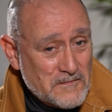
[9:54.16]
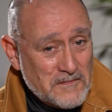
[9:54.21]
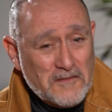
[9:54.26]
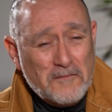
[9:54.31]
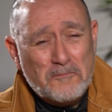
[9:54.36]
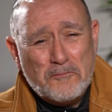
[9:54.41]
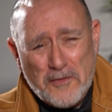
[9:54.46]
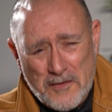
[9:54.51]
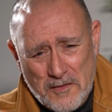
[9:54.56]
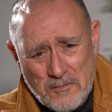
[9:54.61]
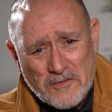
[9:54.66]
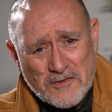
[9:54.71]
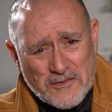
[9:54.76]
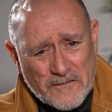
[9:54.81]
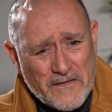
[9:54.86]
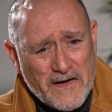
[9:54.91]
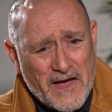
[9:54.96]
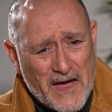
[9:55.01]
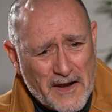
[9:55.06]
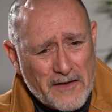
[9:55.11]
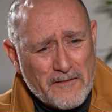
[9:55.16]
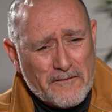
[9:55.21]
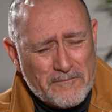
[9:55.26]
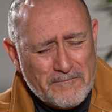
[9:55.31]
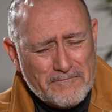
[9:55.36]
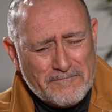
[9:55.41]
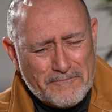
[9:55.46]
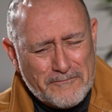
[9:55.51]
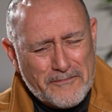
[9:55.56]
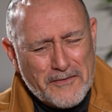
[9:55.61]
you pretty much forget it
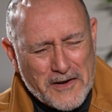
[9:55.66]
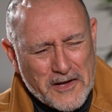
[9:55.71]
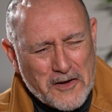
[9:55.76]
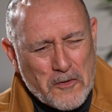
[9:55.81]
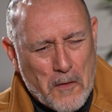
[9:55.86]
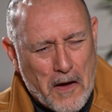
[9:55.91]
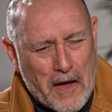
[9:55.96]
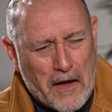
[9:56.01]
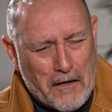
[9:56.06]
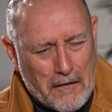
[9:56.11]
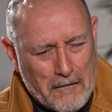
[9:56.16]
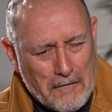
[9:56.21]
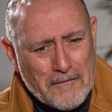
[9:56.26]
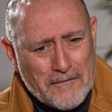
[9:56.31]
pretty quick.